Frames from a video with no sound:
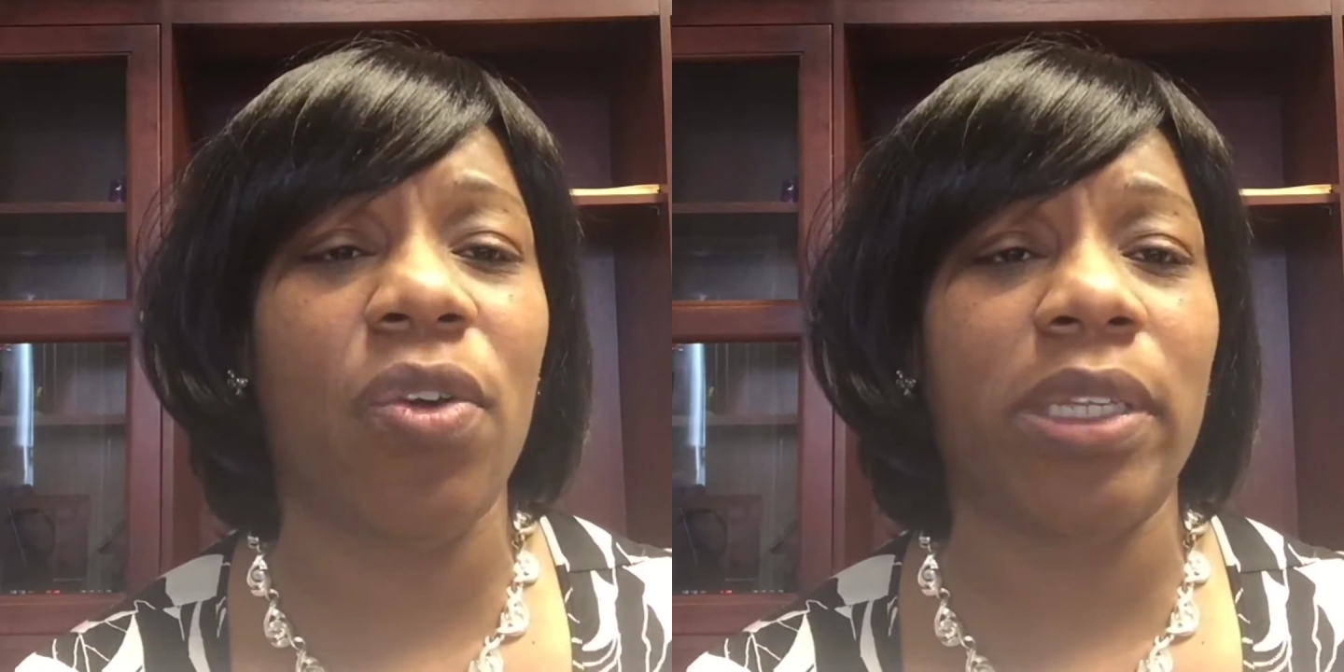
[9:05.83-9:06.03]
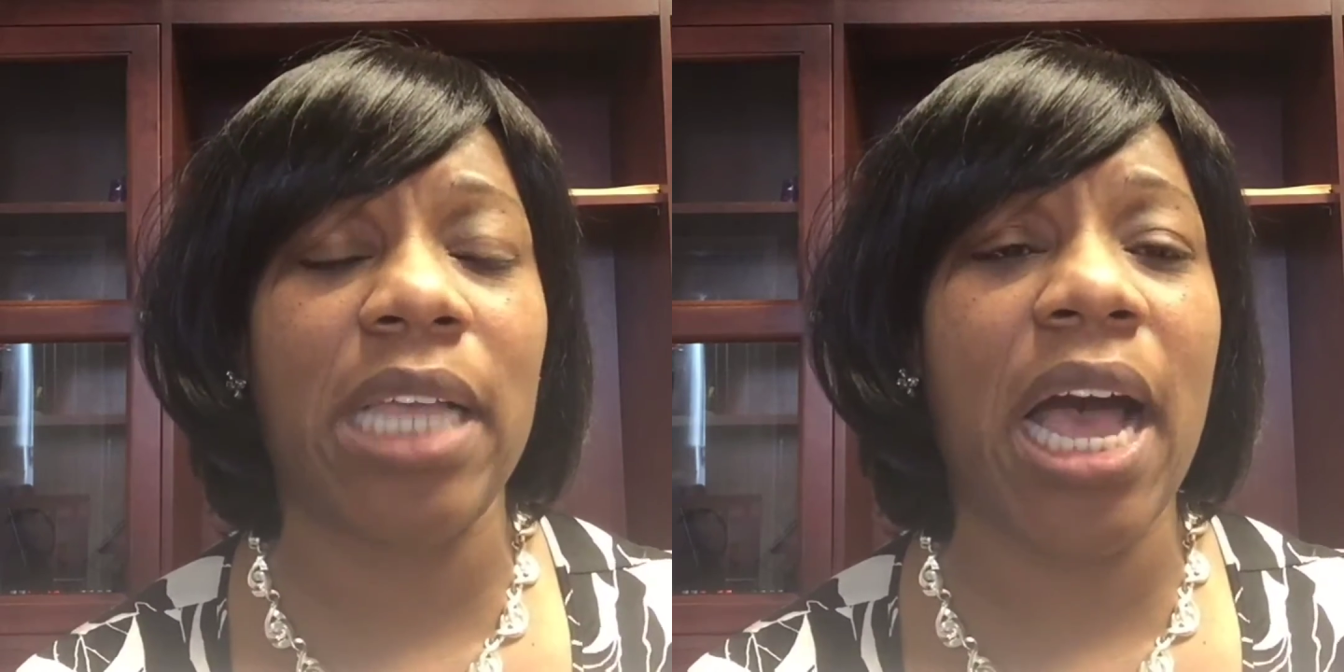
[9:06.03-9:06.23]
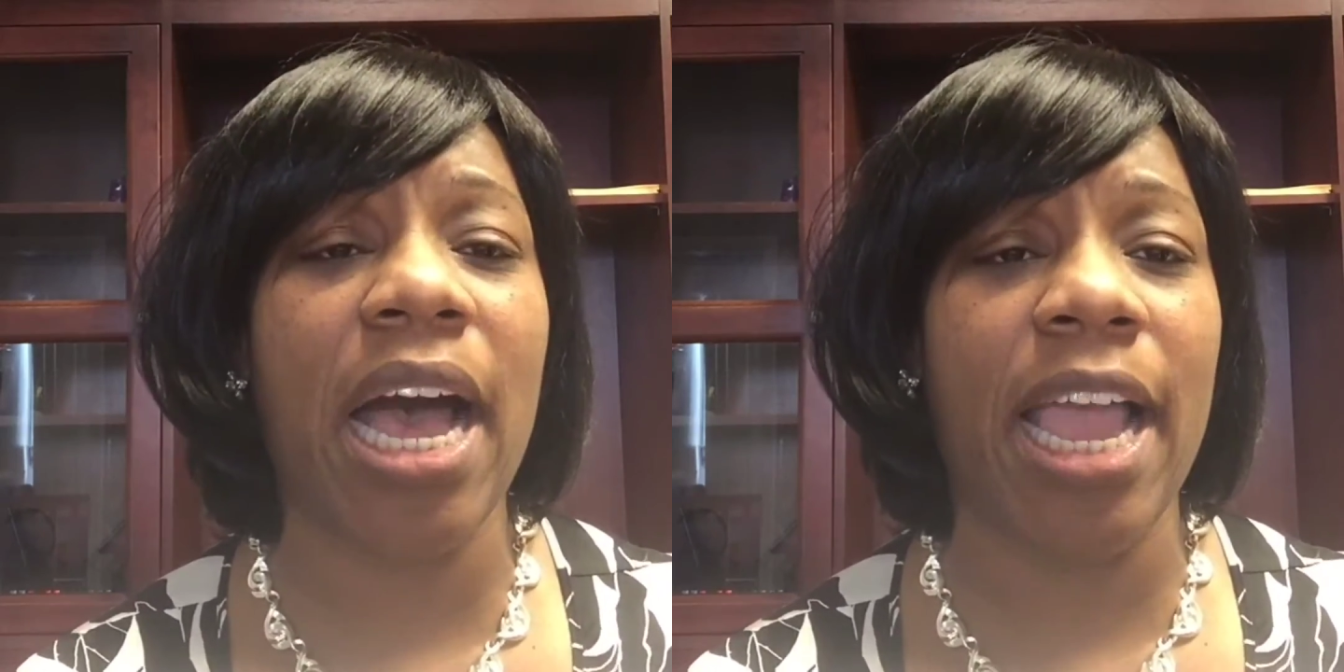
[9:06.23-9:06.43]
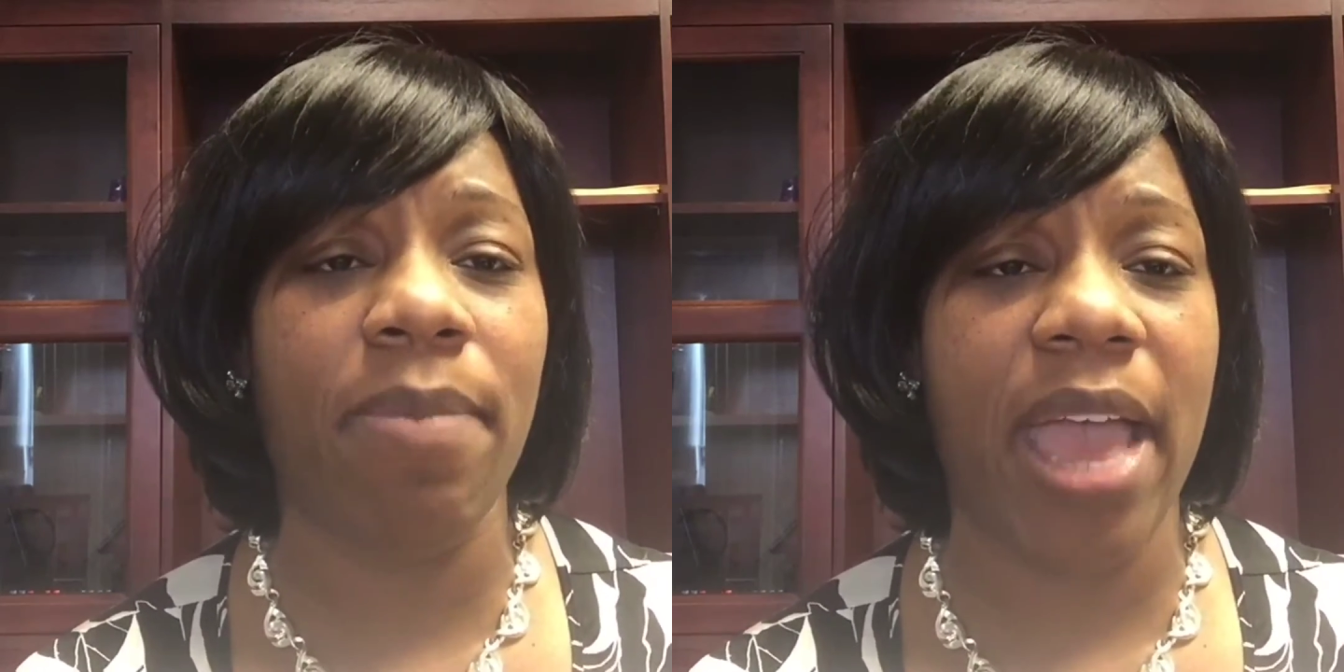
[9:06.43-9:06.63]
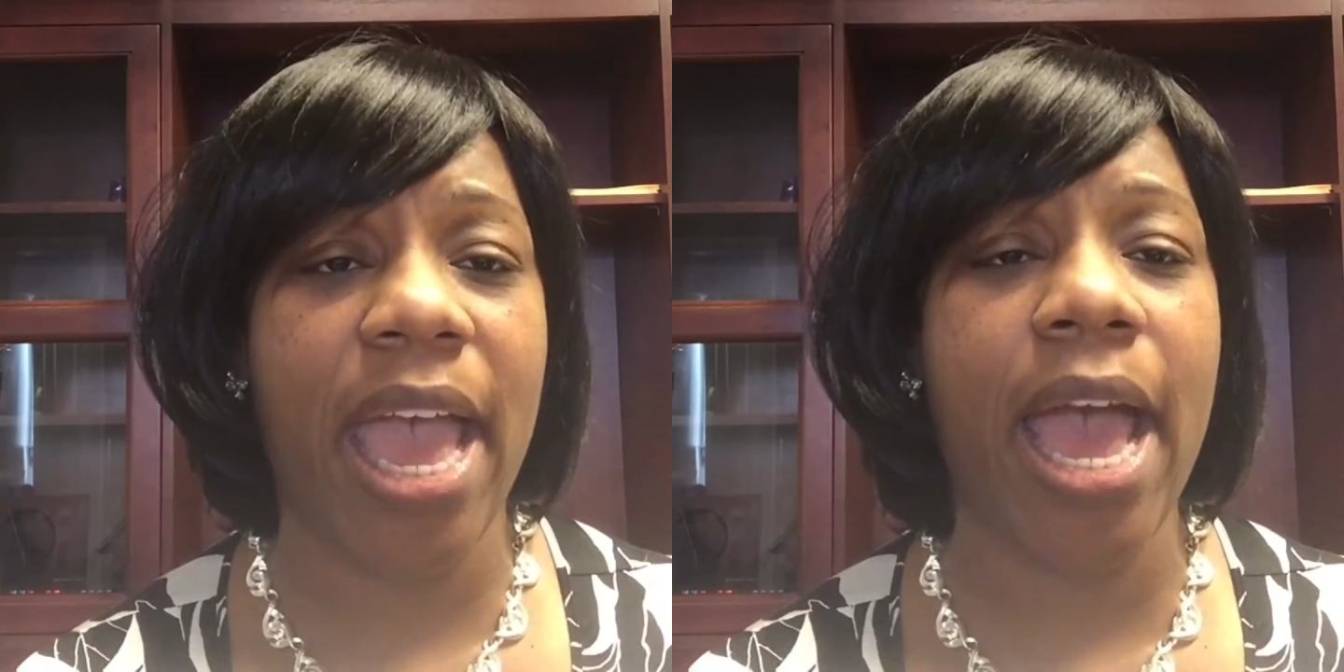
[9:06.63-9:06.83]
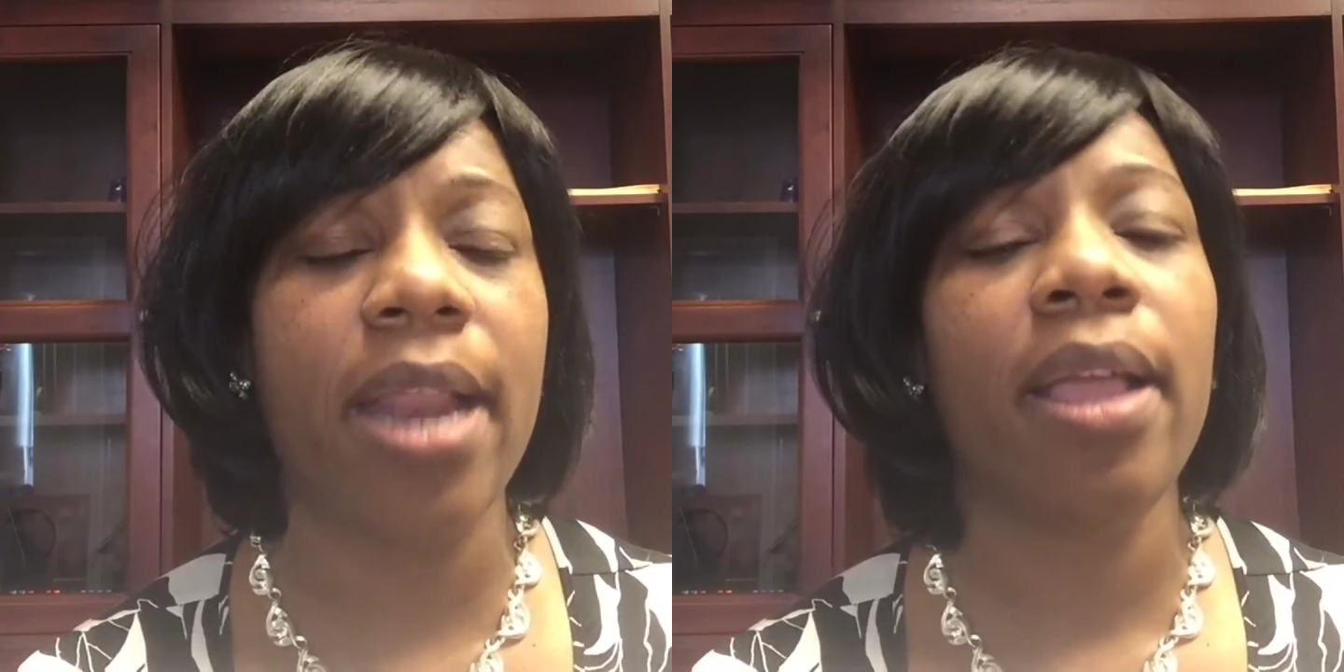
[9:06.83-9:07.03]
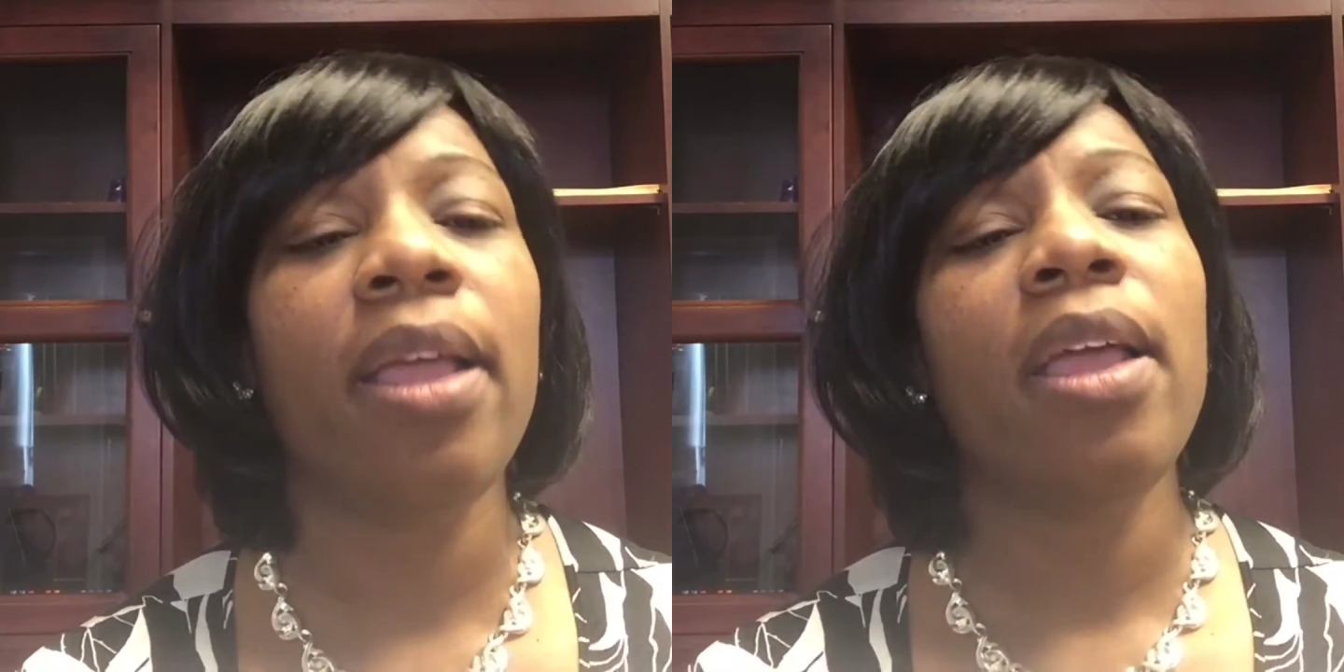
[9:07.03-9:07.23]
your time at?